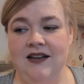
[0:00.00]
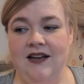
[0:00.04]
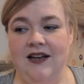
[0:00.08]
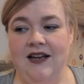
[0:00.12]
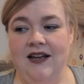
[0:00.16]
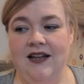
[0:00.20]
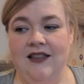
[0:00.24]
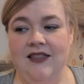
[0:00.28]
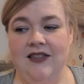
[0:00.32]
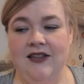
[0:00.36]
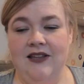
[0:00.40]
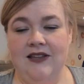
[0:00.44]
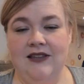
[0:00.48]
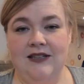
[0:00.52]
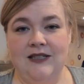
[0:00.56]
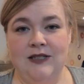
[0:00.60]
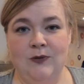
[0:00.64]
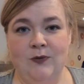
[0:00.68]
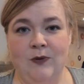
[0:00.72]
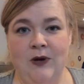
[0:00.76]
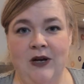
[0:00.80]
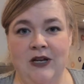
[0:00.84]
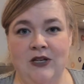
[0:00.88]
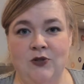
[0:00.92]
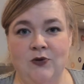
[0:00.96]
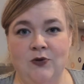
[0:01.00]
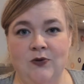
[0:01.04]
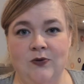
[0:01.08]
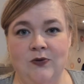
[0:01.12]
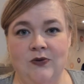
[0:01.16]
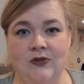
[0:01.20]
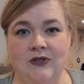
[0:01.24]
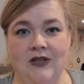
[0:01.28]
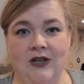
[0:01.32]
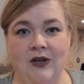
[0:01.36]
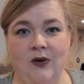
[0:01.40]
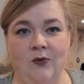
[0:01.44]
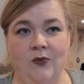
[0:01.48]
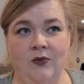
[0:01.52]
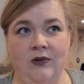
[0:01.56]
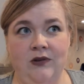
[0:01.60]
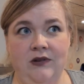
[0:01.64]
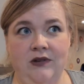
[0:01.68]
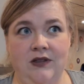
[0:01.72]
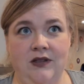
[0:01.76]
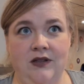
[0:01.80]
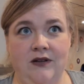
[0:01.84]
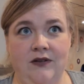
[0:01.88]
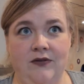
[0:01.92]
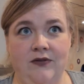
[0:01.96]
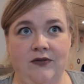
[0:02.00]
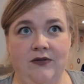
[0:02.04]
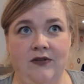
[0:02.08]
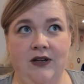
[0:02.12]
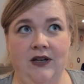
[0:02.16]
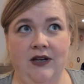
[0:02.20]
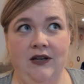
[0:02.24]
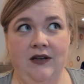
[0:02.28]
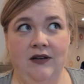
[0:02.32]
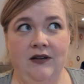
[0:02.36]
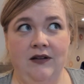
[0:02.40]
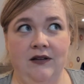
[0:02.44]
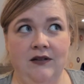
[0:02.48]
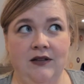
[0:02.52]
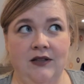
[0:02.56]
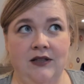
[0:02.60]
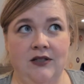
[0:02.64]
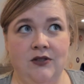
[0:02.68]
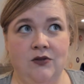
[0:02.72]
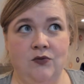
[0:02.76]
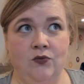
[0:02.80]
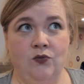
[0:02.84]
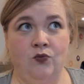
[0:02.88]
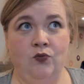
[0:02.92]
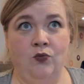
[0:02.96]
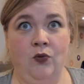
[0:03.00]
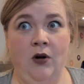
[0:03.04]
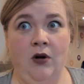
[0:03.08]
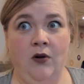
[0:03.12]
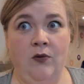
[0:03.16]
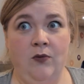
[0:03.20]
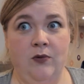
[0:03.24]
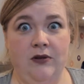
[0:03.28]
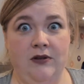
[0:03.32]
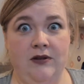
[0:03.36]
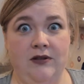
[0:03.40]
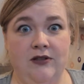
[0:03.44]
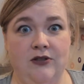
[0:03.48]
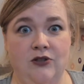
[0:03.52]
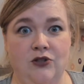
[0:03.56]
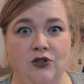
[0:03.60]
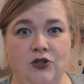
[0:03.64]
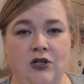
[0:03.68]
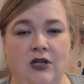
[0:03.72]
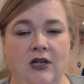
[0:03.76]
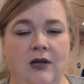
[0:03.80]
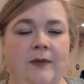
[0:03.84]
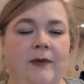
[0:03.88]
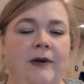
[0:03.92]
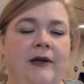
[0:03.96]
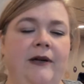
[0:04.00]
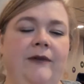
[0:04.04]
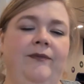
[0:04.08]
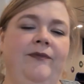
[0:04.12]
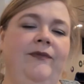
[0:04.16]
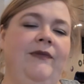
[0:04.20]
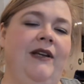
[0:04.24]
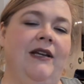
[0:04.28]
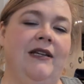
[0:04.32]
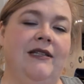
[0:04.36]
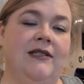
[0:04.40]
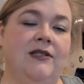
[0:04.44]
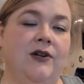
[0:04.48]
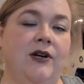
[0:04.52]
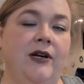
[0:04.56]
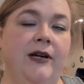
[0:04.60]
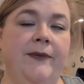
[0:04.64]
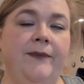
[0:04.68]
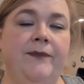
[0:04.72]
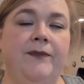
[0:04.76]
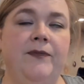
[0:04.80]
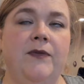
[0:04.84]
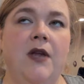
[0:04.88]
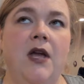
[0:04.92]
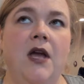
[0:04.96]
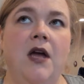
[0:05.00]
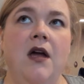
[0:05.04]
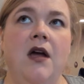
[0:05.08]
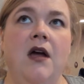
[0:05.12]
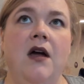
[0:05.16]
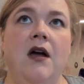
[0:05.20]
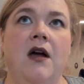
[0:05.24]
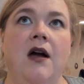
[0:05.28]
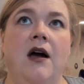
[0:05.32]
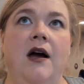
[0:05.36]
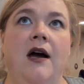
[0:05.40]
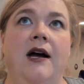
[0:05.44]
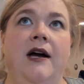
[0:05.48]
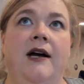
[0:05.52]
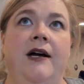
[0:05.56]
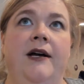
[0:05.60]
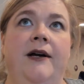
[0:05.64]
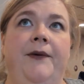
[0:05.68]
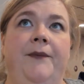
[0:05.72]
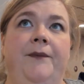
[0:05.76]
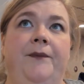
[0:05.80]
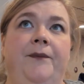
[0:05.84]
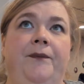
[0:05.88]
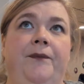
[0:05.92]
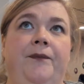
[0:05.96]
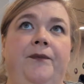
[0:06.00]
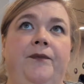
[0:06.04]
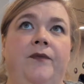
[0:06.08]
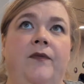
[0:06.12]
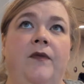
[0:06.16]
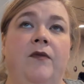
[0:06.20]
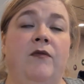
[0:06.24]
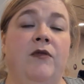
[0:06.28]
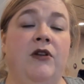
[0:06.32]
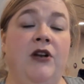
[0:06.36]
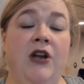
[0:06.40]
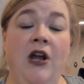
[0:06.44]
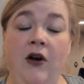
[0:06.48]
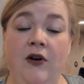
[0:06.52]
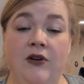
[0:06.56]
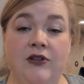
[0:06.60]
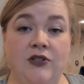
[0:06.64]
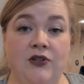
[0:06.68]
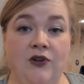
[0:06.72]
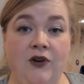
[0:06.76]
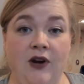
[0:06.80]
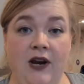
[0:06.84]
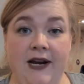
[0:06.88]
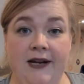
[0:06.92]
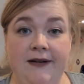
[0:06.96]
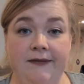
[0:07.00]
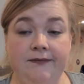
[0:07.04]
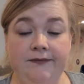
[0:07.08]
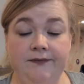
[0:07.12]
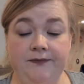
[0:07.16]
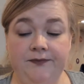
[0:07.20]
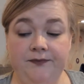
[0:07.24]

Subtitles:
I think this waitress was like, what the hell is wrong with this chick? But that's all right. But no, it's great.